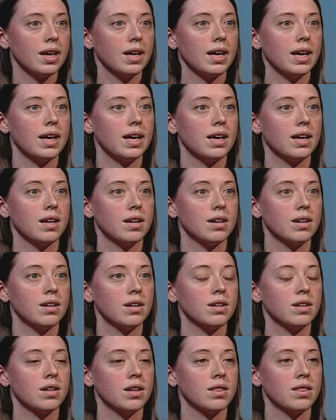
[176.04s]

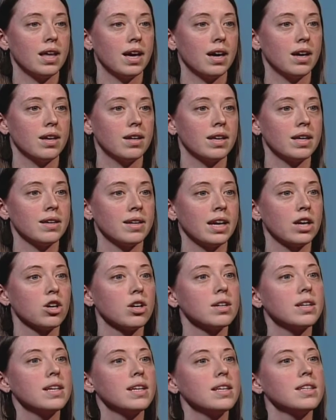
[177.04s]
and that
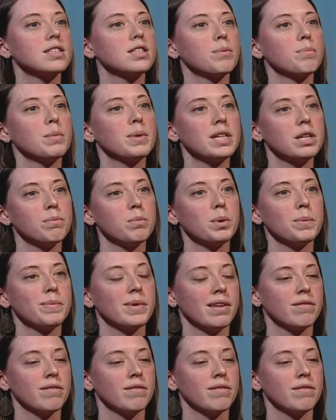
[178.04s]
guarantees a minimum